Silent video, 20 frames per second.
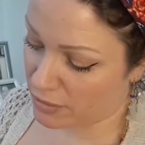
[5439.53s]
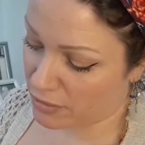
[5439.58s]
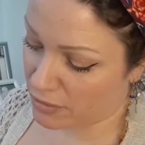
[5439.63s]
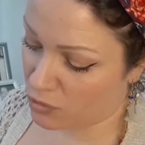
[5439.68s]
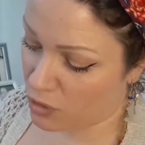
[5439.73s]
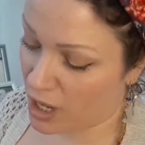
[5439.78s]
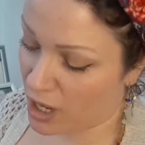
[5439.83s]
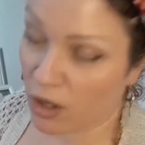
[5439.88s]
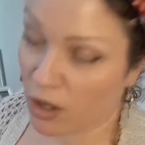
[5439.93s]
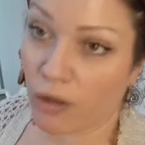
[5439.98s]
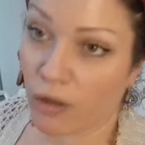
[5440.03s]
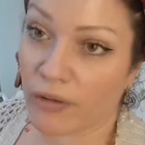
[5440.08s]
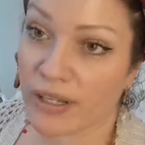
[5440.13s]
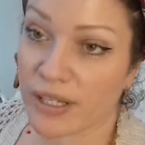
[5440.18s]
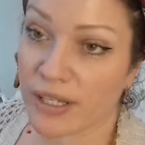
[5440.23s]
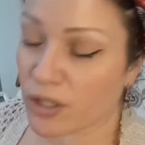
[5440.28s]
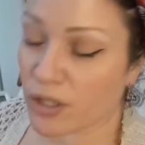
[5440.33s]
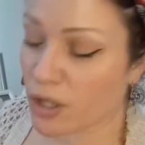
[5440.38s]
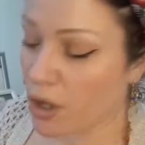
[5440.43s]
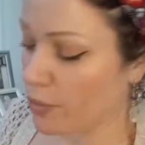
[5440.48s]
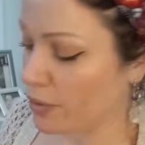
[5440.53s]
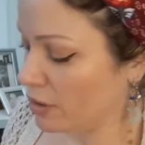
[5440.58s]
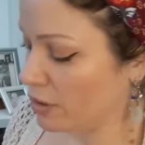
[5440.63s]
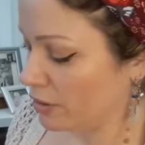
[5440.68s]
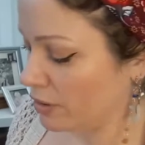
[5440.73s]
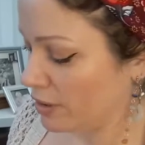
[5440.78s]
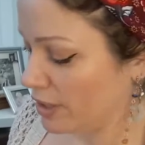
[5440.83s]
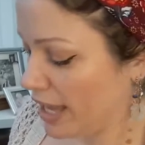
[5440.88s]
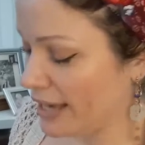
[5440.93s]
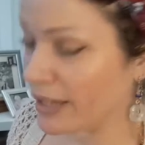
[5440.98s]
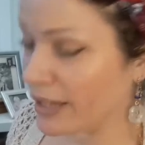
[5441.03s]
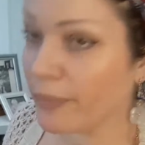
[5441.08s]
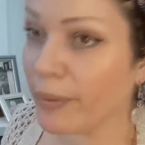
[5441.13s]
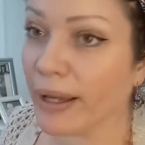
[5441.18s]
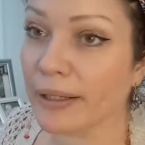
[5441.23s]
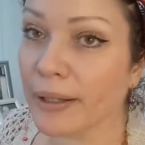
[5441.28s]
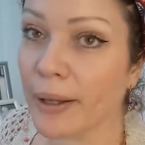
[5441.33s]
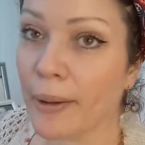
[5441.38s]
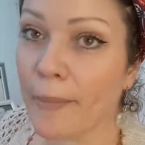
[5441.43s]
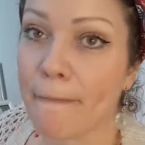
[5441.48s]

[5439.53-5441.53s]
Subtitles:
while all this is going on anyway,